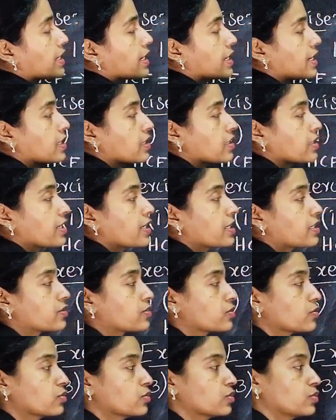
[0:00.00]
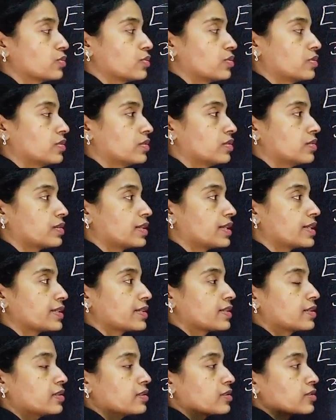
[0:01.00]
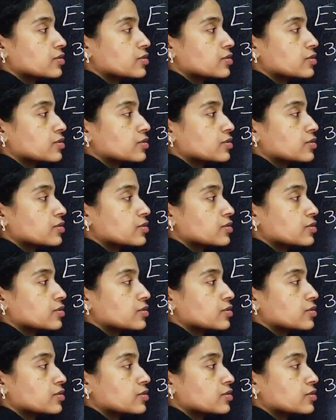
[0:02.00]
cannot take 2, right?